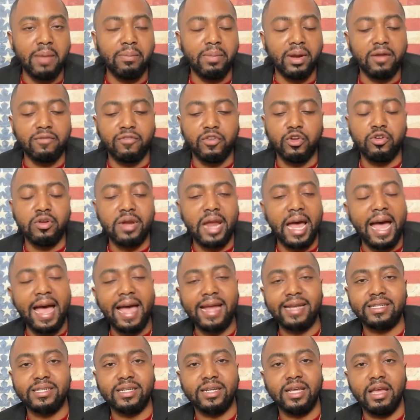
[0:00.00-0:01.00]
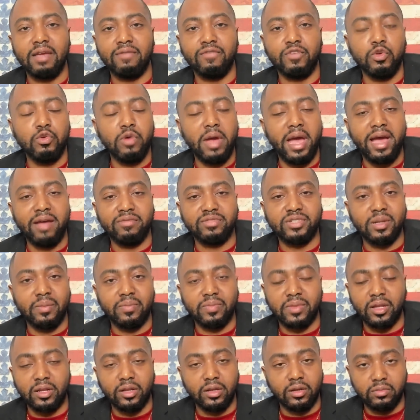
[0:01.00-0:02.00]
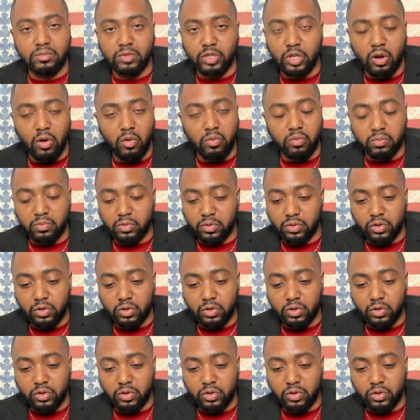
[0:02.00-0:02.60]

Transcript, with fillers: But if you're not, if you have something, you know,